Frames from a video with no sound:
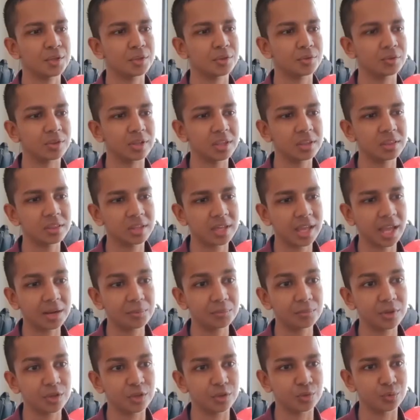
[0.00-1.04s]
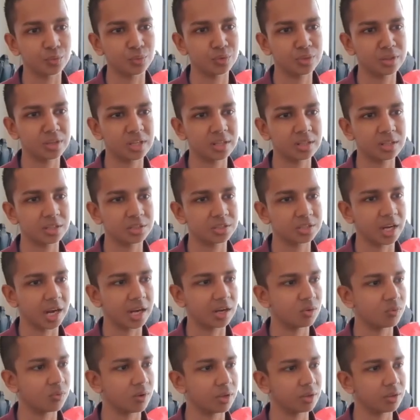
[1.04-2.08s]
So this can be used in the
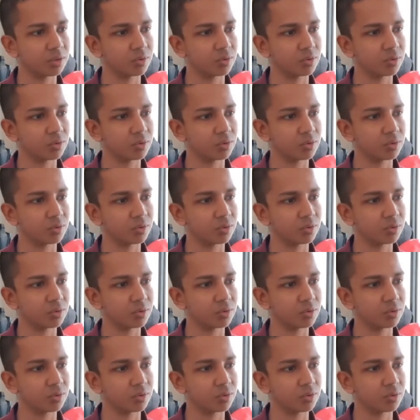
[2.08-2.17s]
shadow one.